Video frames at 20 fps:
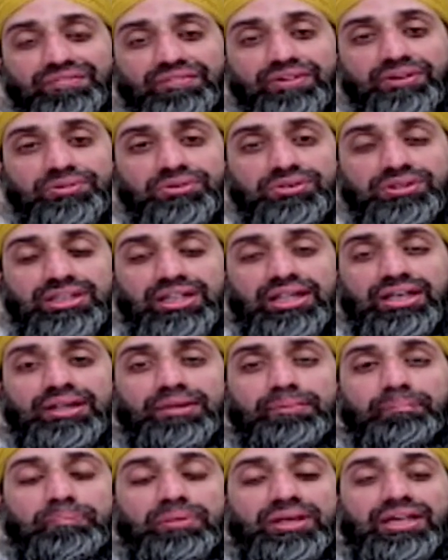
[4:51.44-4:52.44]
we could
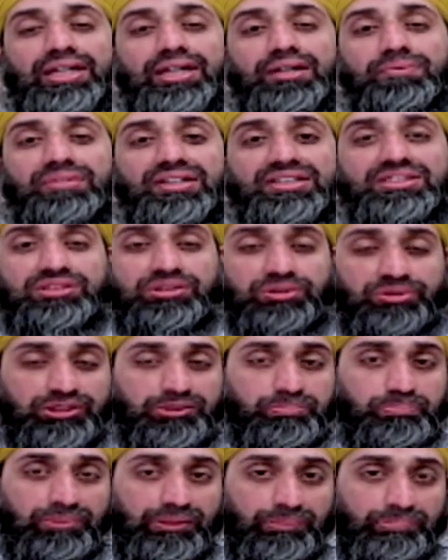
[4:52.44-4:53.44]
be amongst
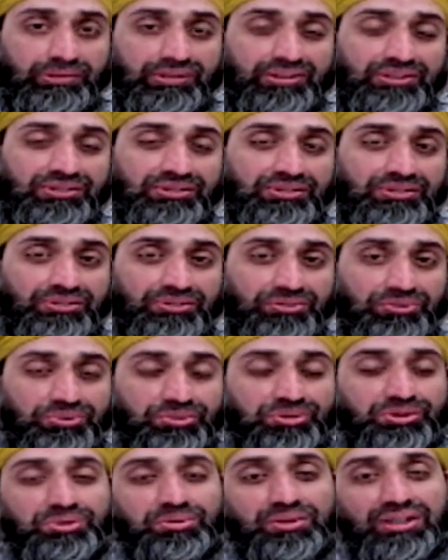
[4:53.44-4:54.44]
those people
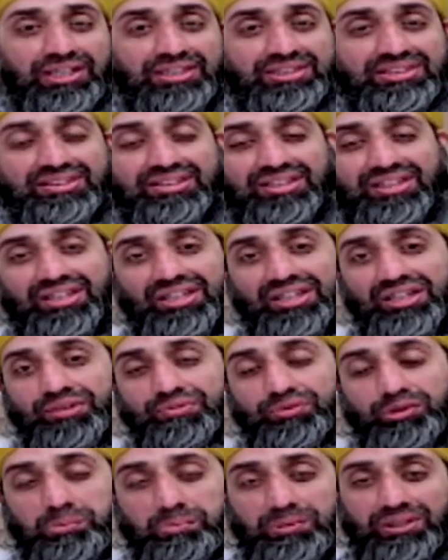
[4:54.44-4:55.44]
whose du'as
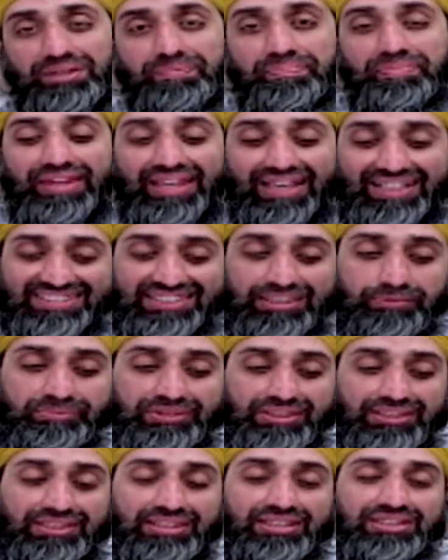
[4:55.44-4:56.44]
would be
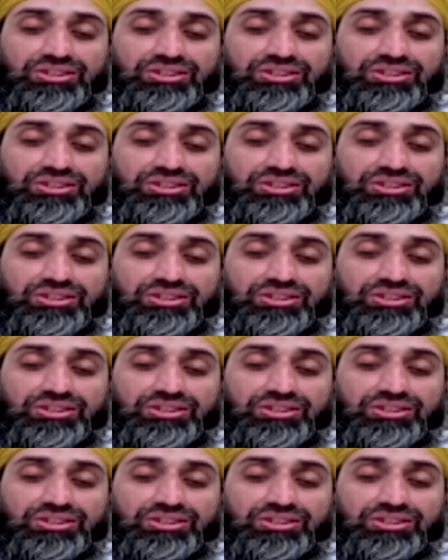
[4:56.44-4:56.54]
accepted.